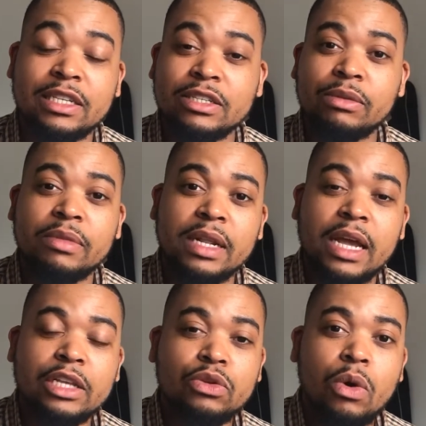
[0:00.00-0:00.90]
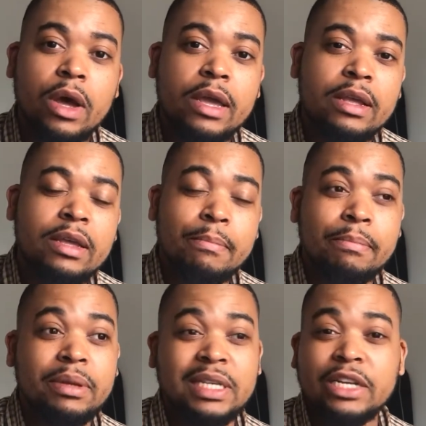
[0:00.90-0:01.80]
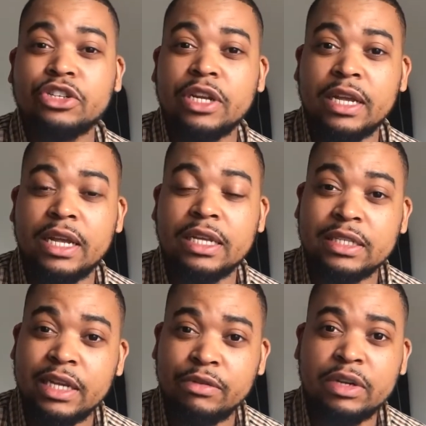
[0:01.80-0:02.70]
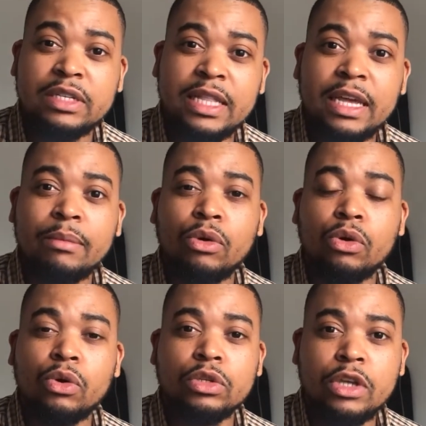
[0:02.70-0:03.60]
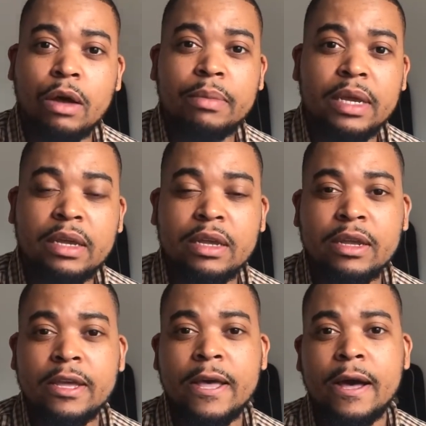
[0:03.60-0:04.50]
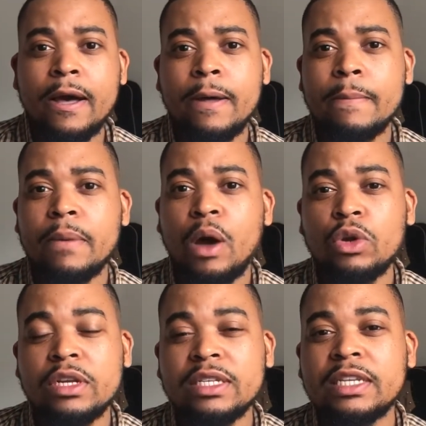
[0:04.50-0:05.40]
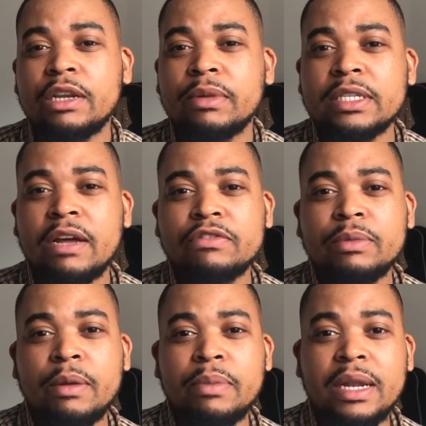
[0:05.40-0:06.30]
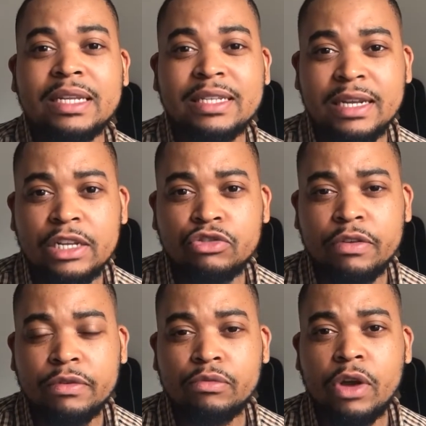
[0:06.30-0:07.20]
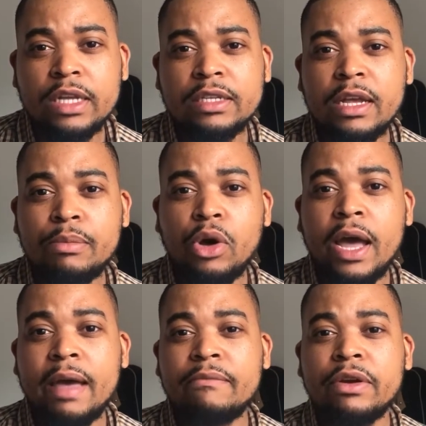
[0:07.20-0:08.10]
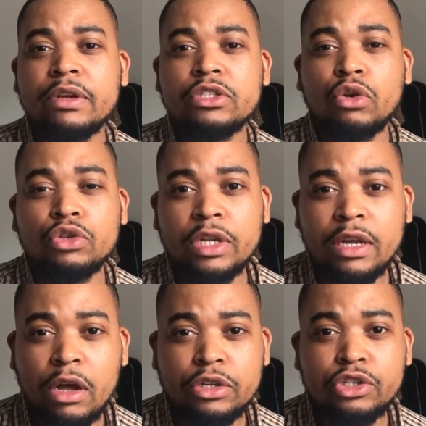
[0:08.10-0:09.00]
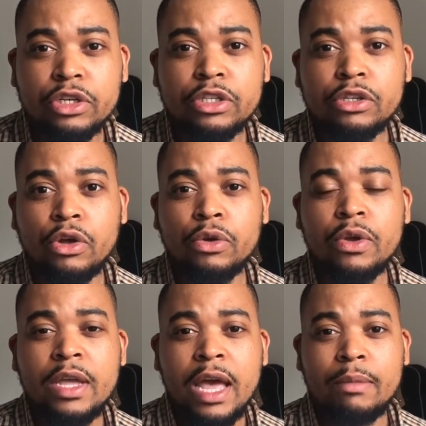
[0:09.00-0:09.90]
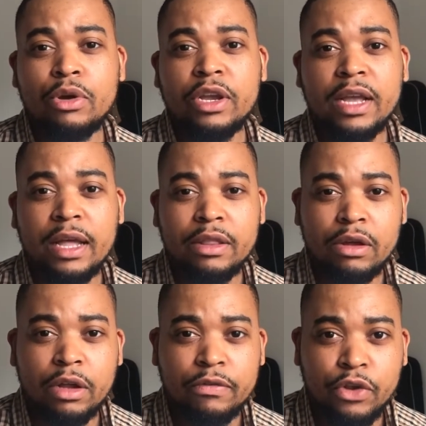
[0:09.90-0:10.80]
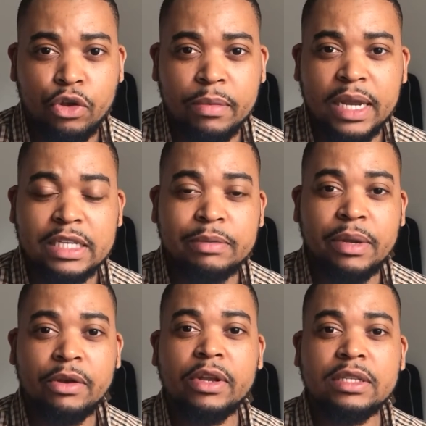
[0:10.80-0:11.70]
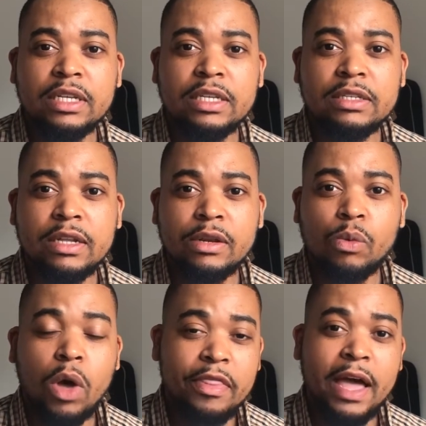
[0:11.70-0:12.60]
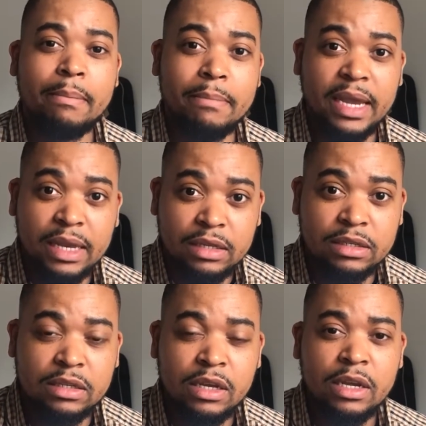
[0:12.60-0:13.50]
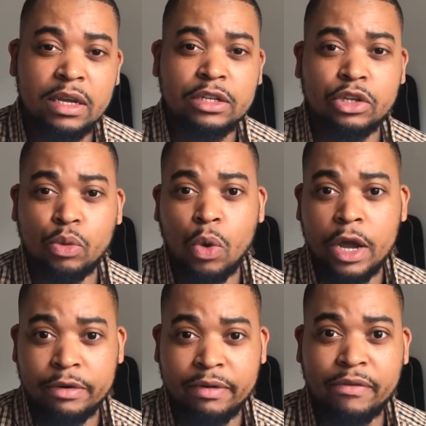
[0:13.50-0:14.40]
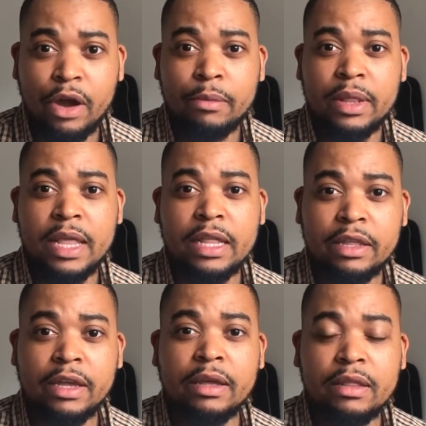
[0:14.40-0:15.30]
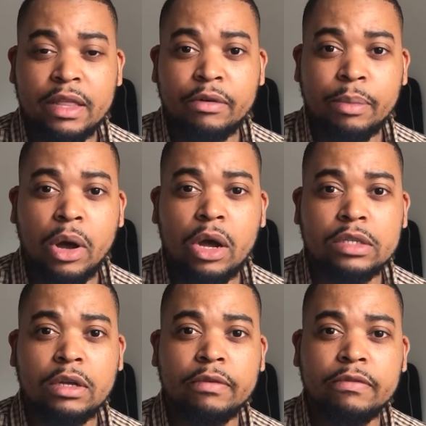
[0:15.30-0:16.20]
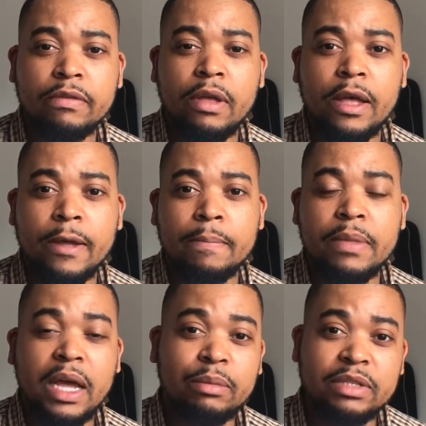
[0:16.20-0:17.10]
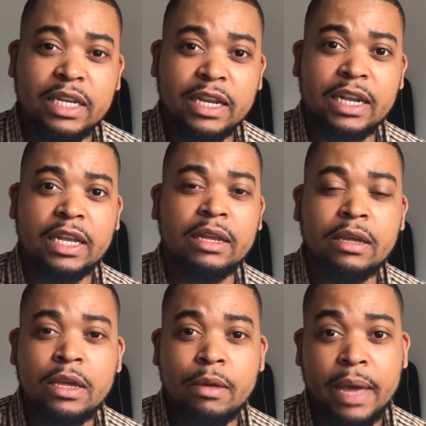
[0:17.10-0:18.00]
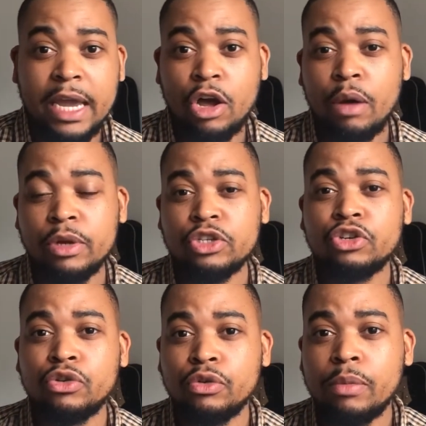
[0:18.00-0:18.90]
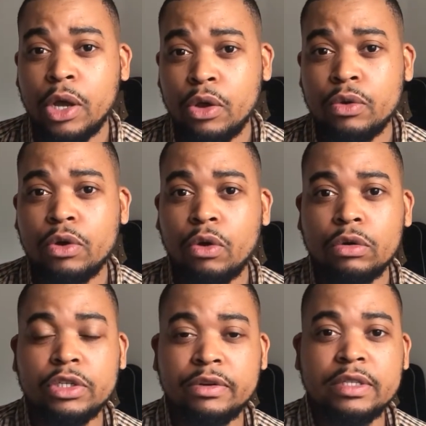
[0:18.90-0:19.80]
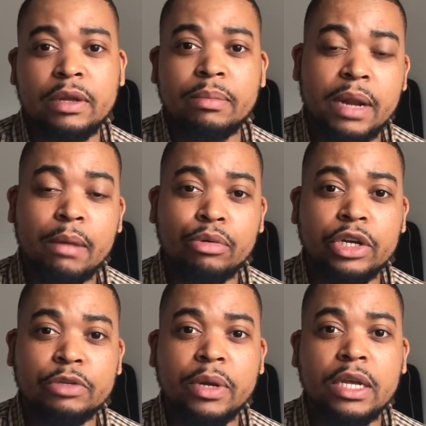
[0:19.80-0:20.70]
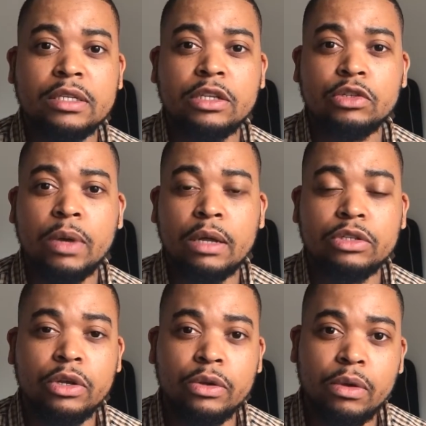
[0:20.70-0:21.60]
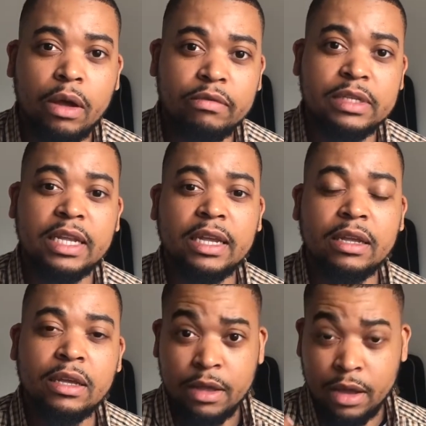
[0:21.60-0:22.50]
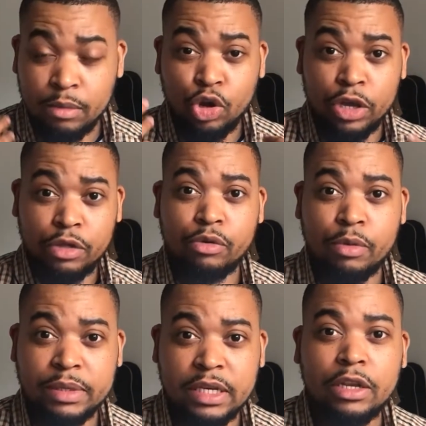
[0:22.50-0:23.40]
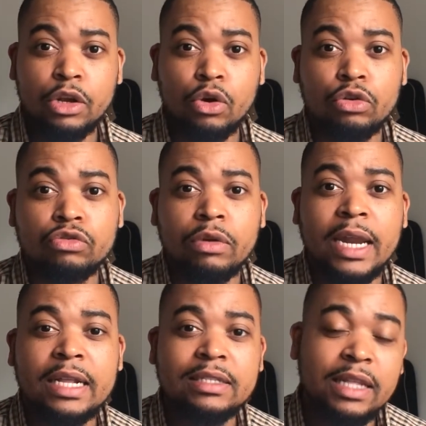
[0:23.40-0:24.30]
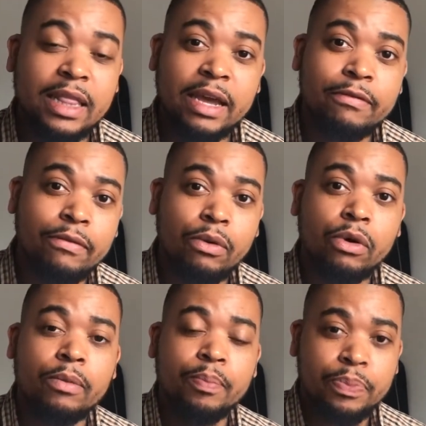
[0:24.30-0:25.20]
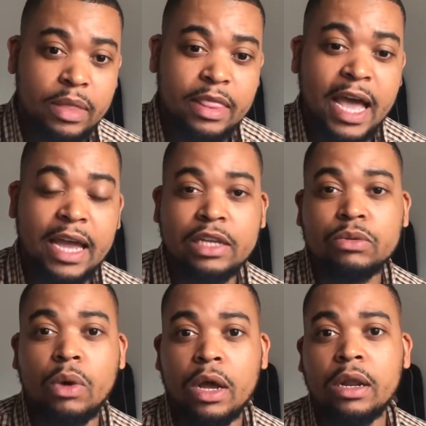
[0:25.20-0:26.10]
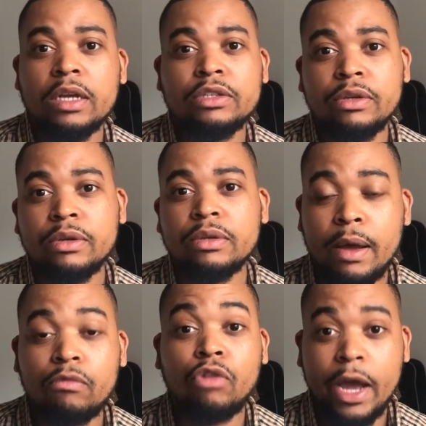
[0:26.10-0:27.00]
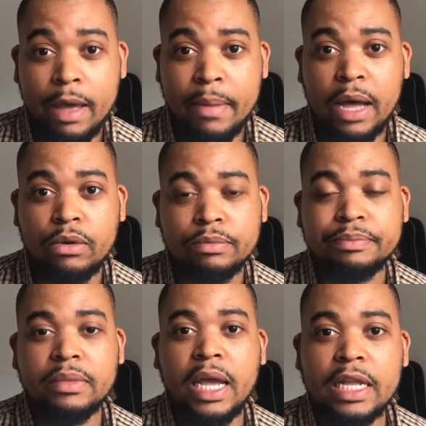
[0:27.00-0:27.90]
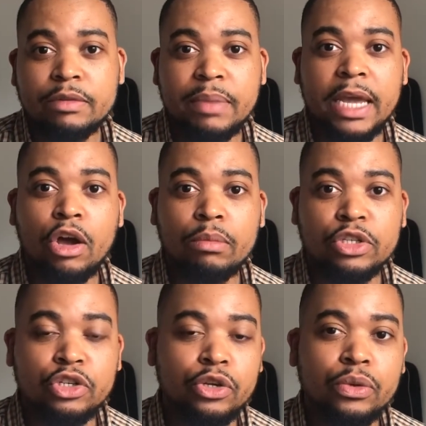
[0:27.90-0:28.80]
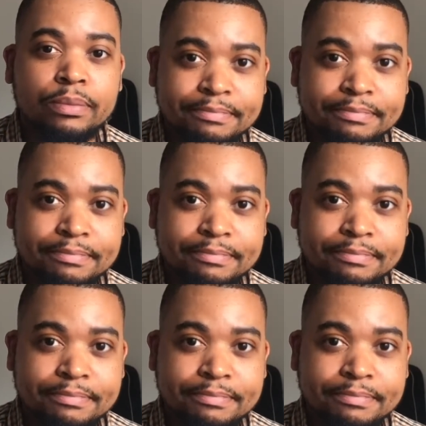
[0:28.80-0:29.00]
something that is quite potentially a serious theme or topic. I wouldn't consider myself to be a politically driven writer, but I am very socially conscious, so I'm looking at the kind of human experiences and what that means to the wider environment that they're a part of, and particularly paying homage to my own culture as a Black British person as well. So obviously I'm looking through a particular cultural lens, and therefore that is what I like to write about and pay homage to.